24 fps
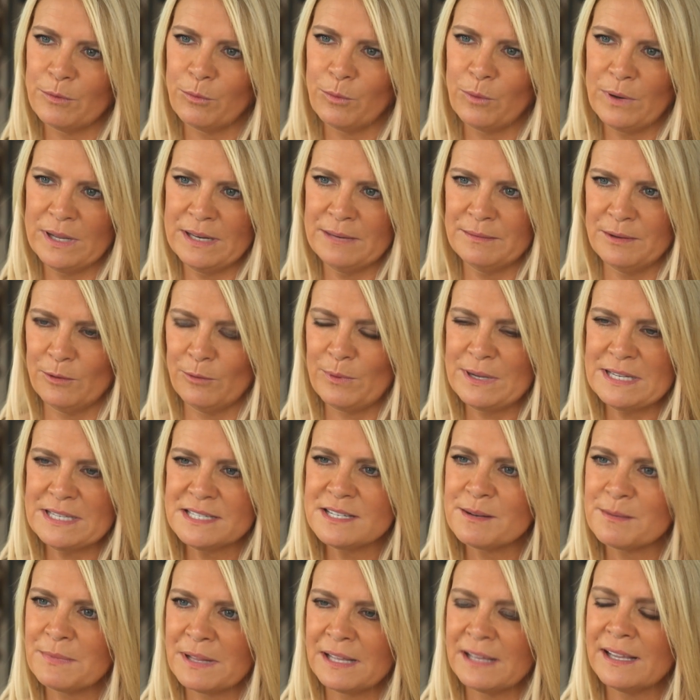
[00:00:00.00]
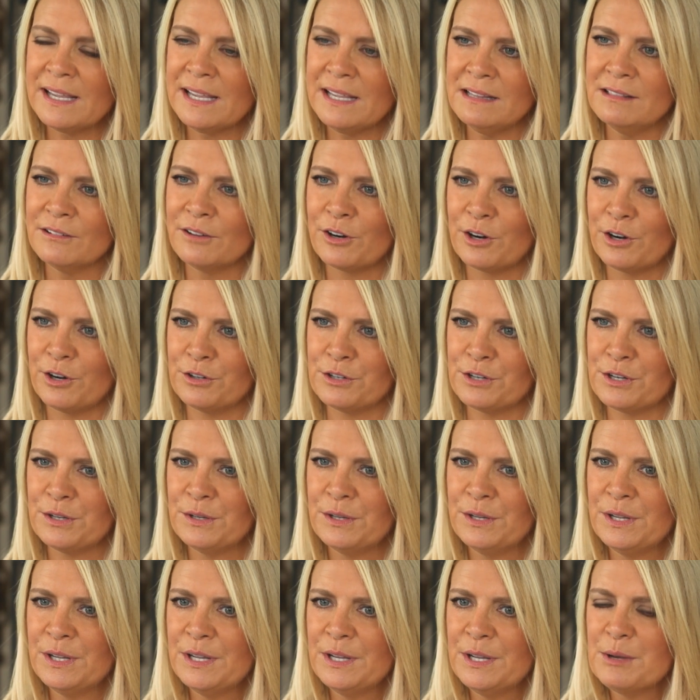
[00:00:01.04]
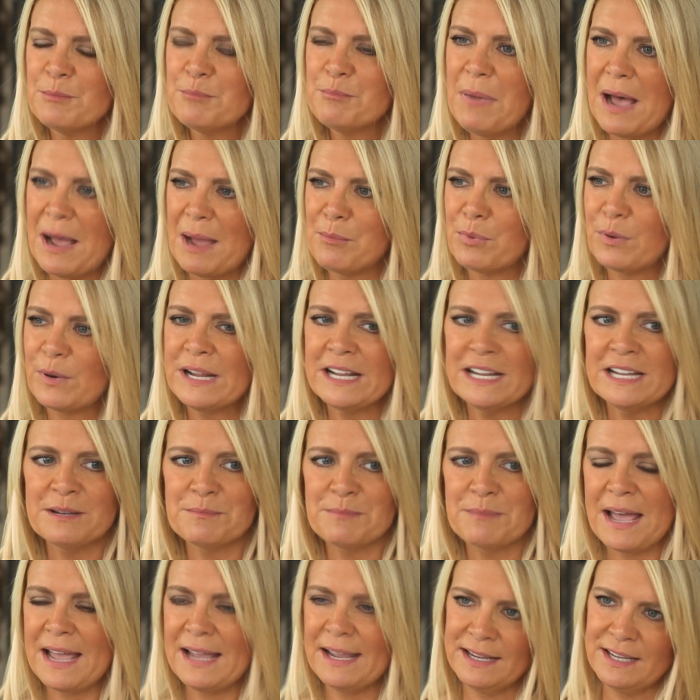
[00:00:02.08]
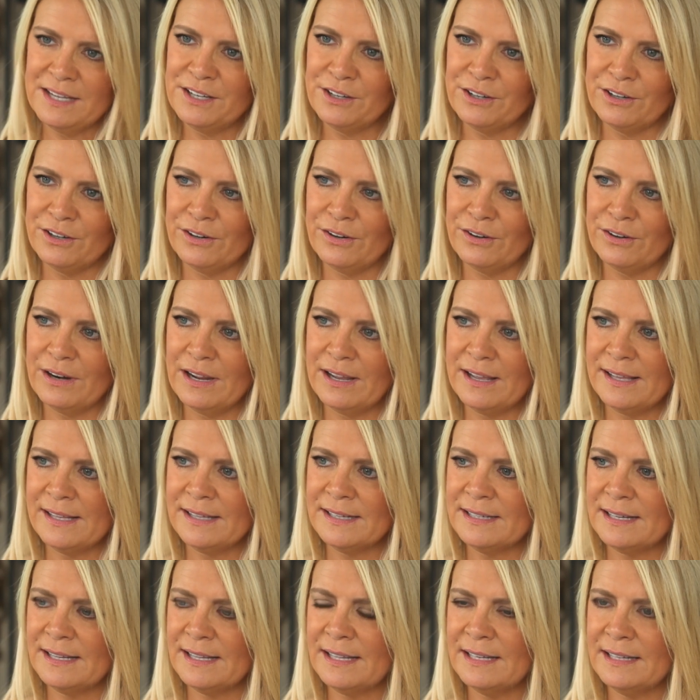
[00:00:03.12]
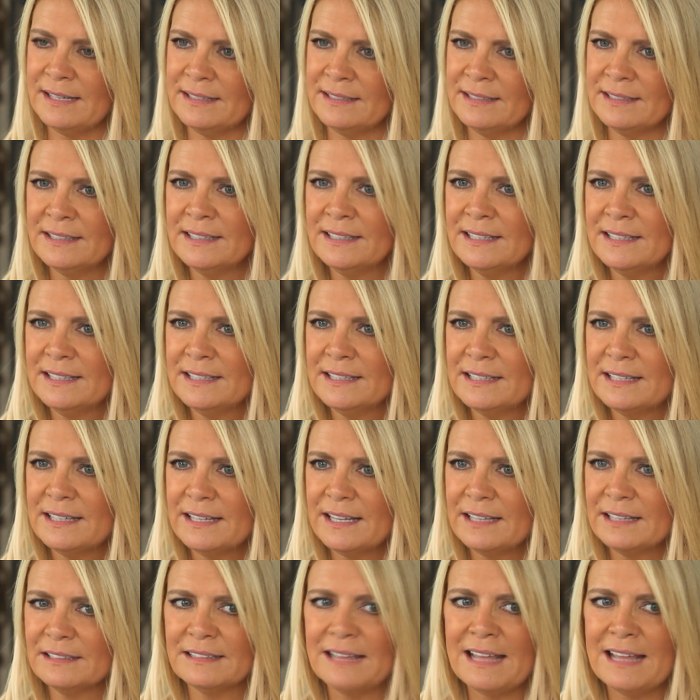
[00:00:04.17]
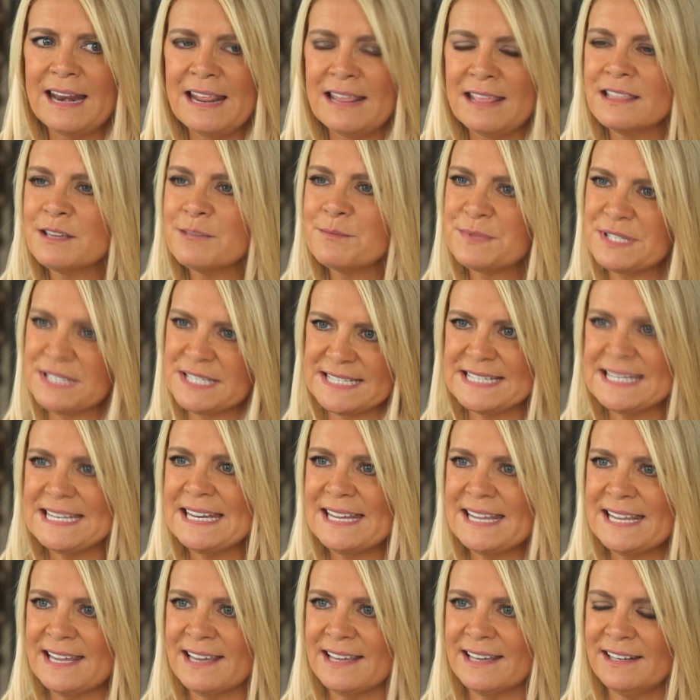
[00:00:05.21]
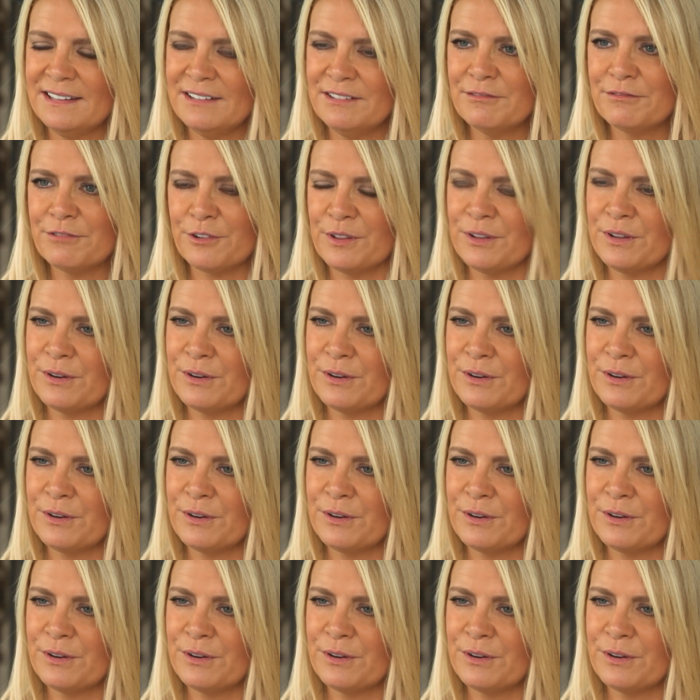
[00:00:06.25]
the wi wisdom that he learned by bringing him back here and and letting them see it for